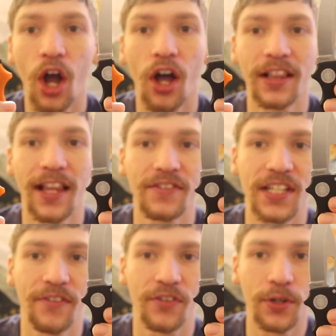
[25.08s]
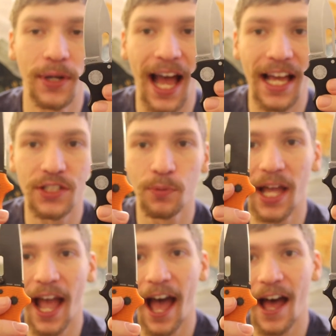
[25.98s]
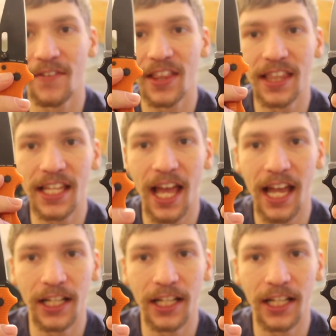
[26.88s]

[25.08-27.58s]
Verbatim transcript: on the left side for you guys, we have the